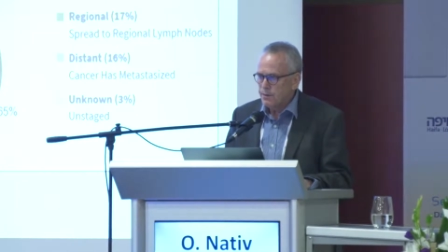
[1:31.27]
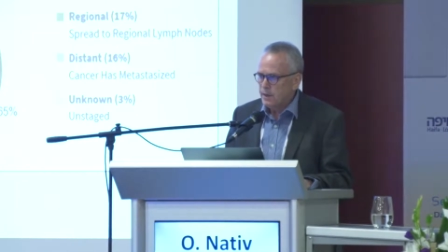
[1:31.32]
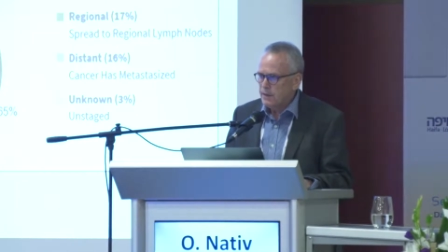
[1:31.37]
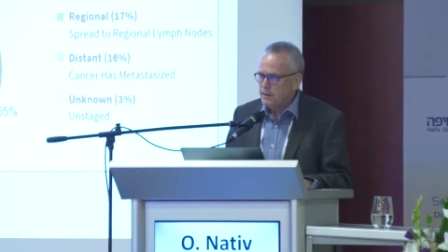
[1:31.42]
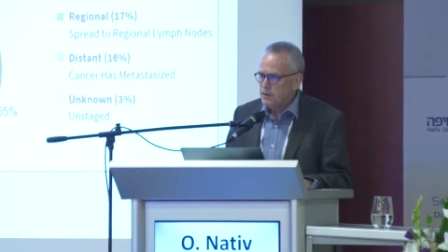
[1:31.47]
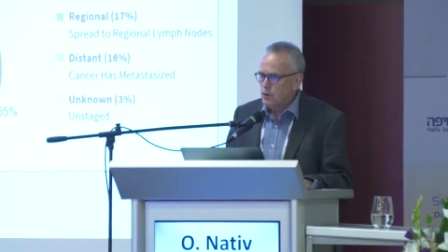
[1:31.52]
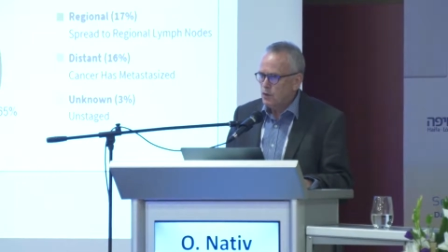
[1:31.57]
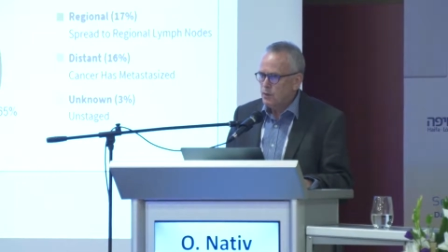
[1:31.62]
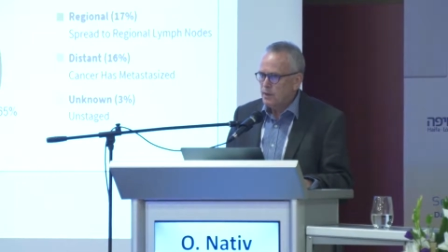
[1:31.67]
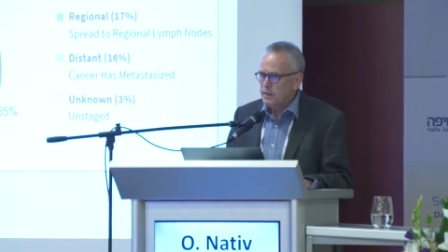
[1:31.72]

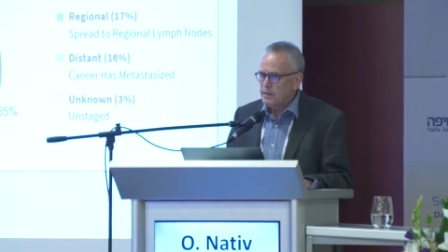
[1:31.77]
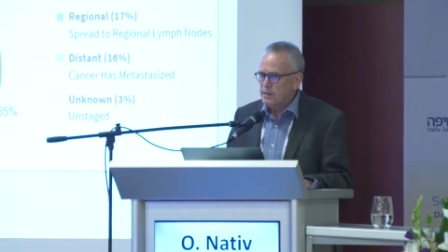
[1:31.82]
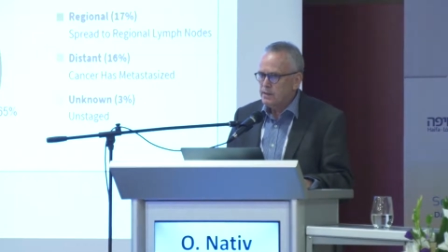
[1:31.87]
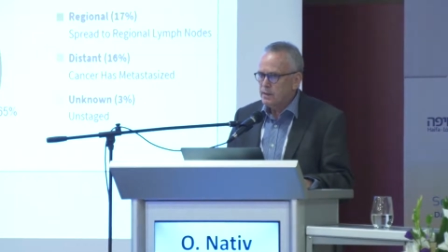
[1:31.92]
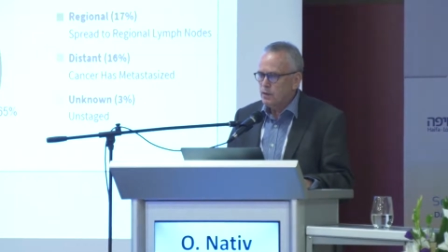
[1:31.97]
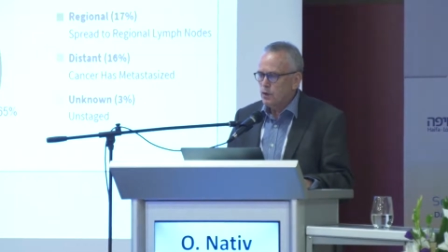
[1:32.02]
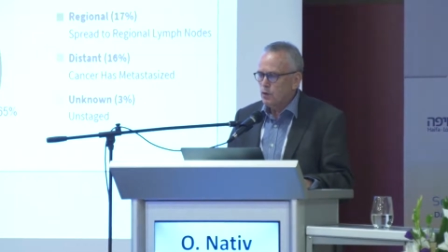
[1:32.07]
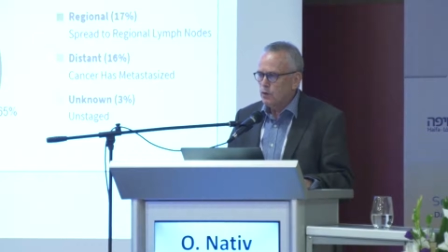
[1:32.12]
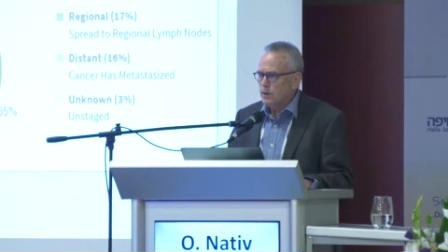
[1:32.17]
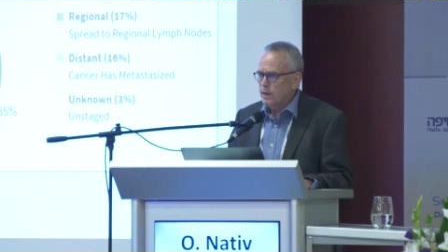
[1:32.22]
as you can
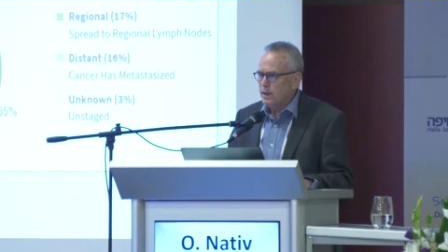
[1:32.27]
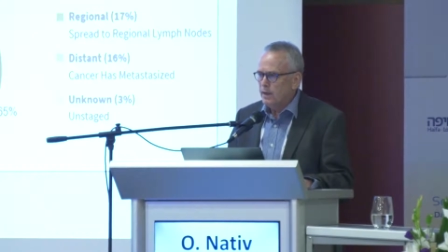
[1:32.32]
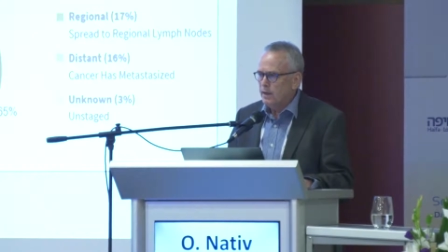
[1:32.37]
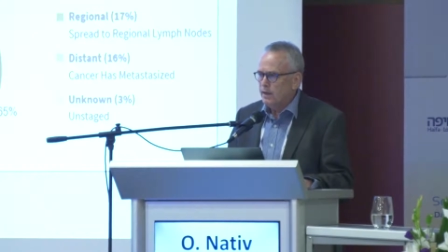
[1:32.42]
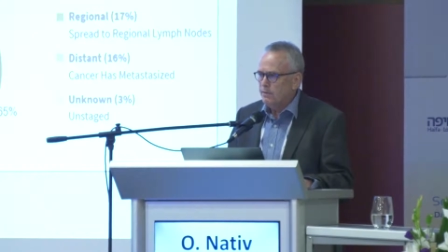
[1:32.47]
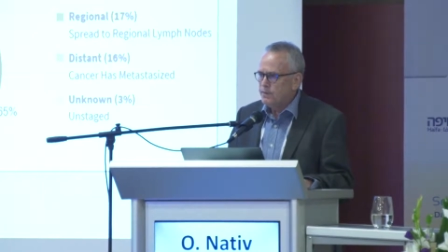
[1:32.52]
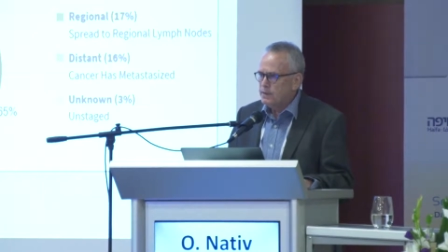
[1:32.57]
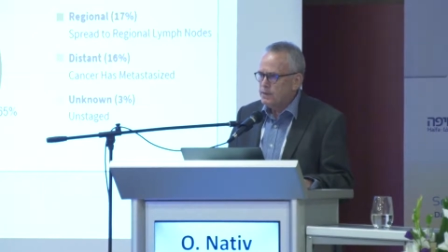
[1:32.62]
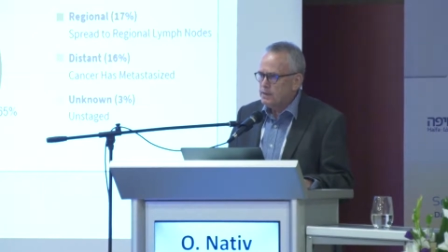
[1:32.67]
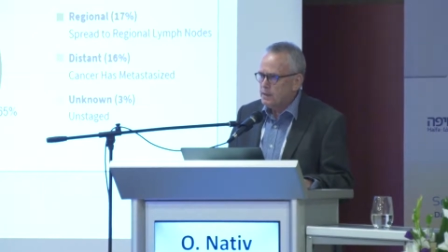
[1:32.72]
see on the
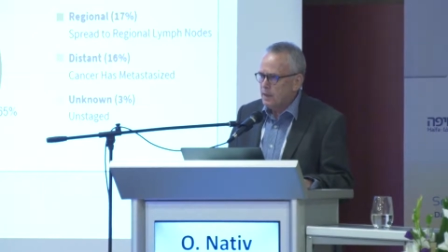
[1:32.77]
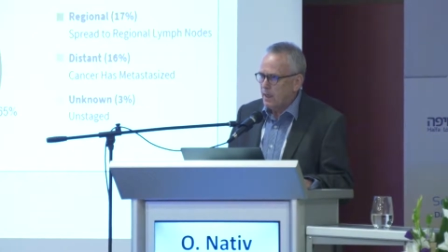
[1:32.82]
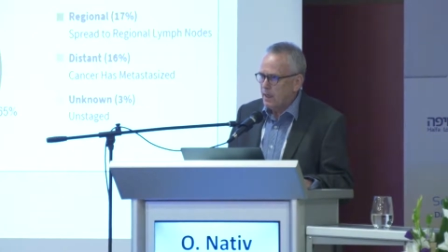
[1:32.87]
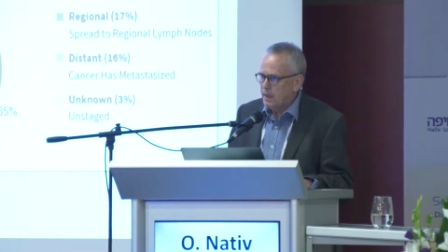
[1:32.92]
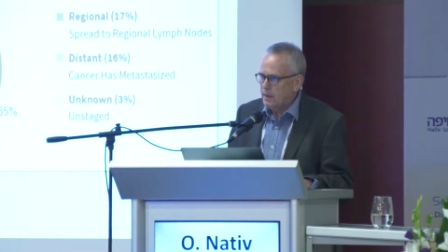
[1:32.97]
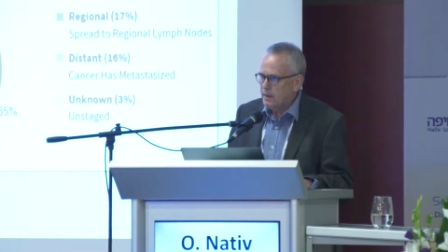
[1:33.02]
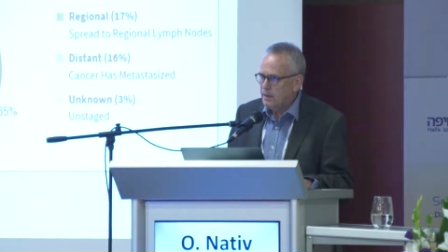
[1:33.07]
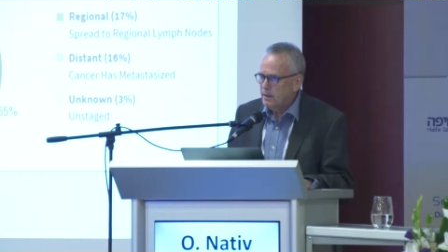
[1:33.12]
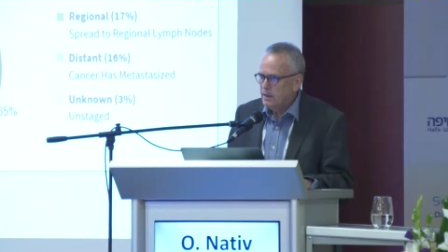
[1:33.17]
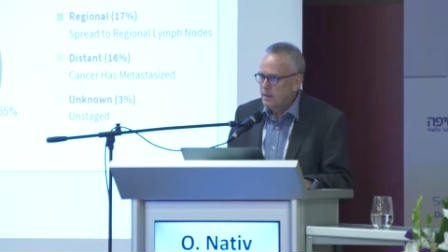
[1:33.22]
left
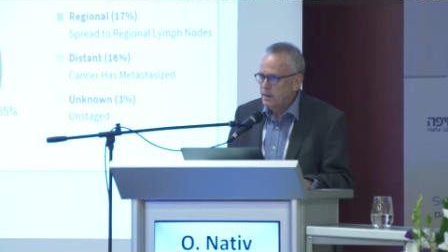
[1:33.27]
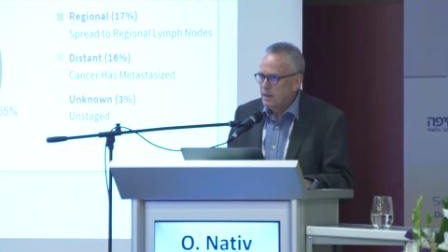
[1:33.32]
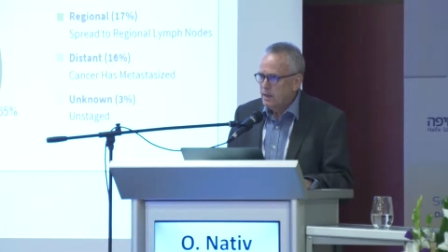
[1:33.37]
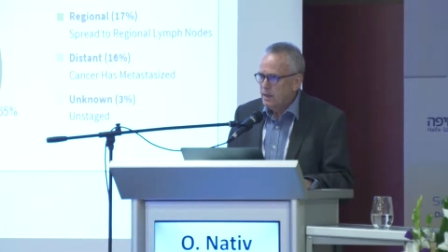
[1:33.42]
side,